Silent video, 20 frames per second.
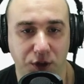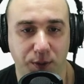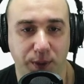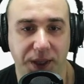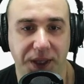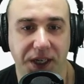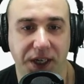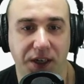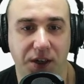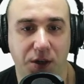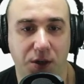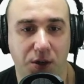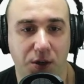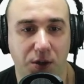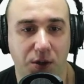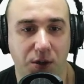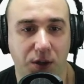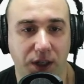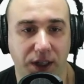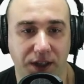but they are
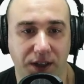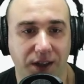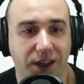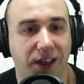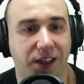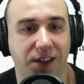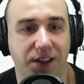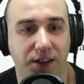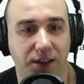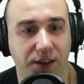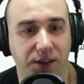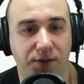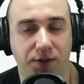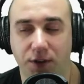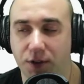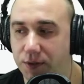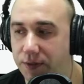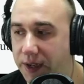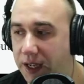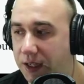all like
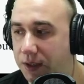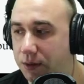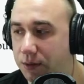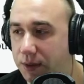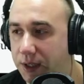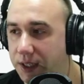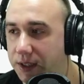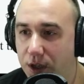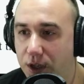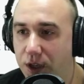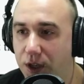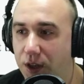default value, right?